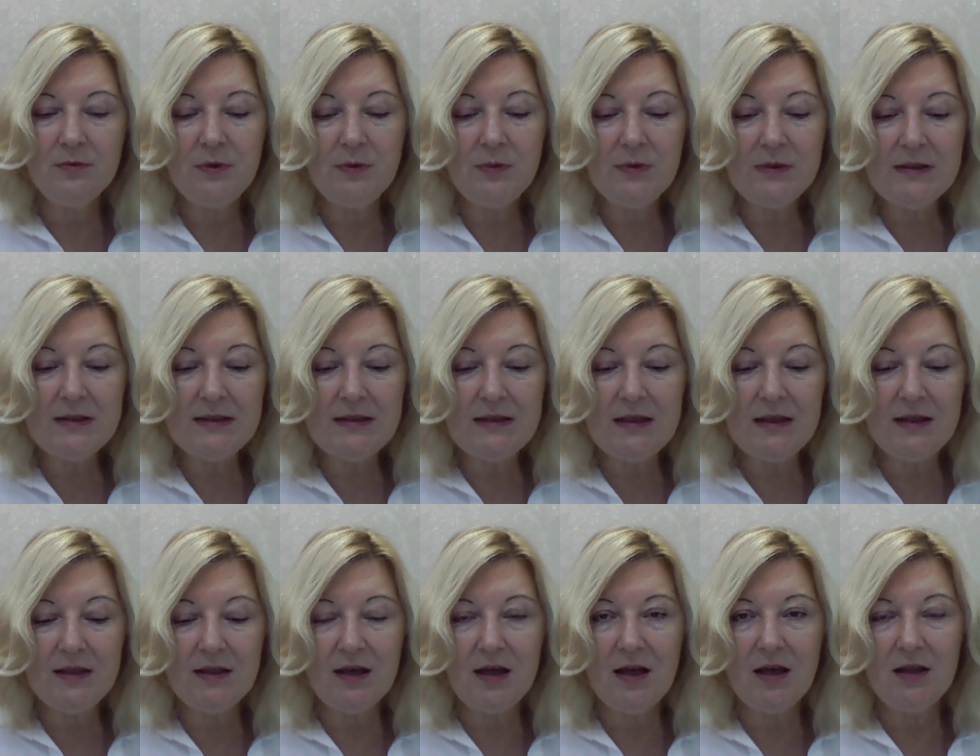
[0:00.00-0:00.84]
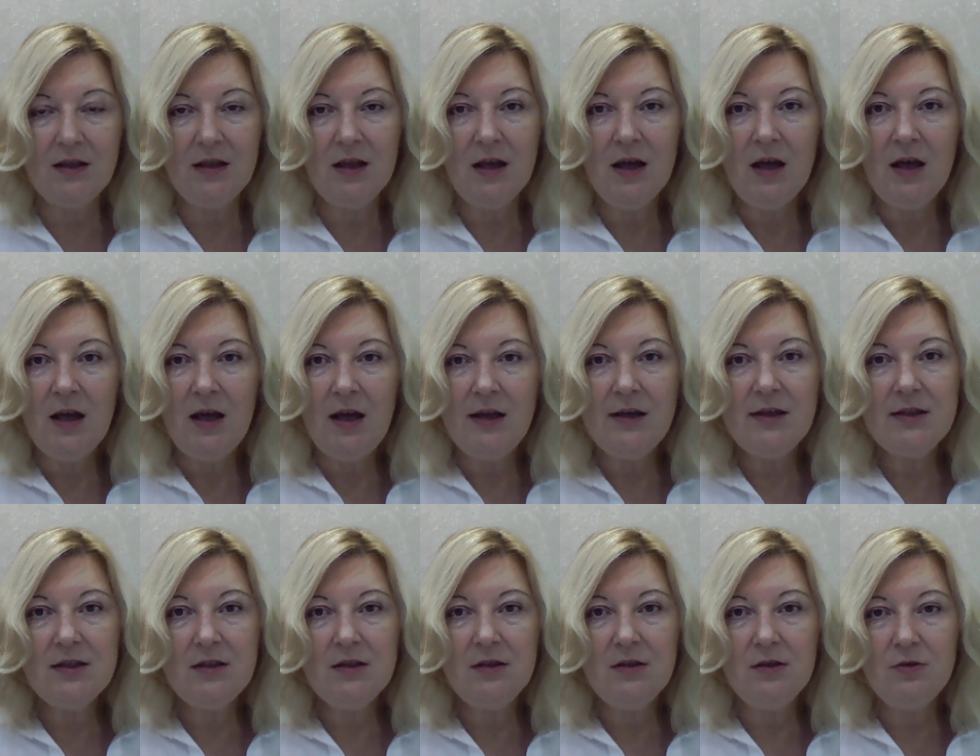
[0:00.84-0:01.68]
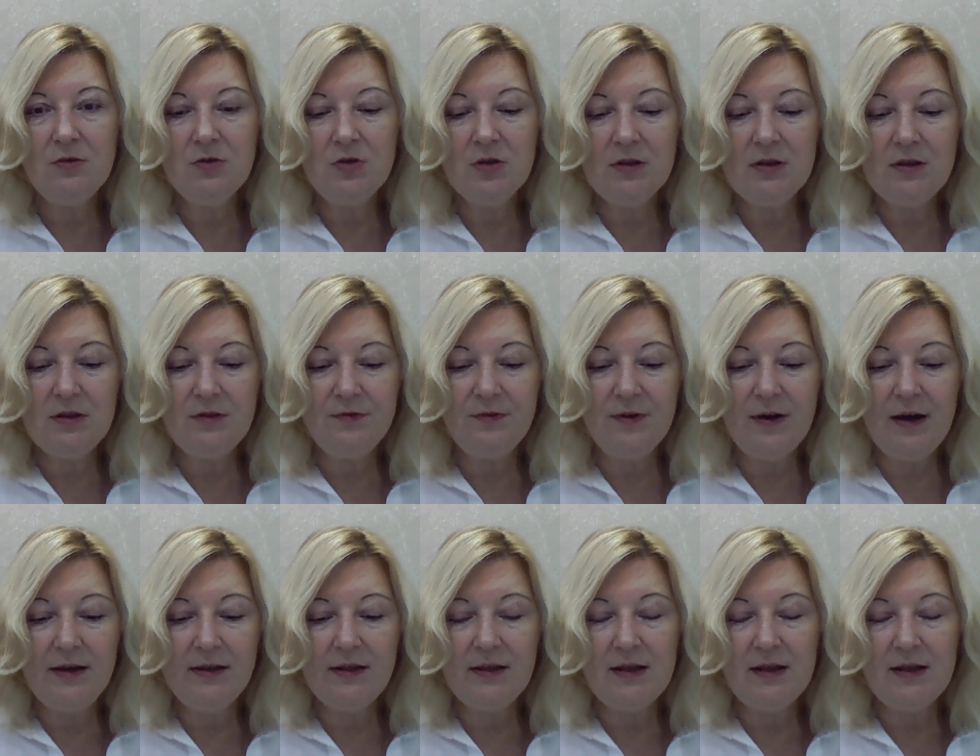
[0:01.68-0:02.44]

we will see that it is usually defined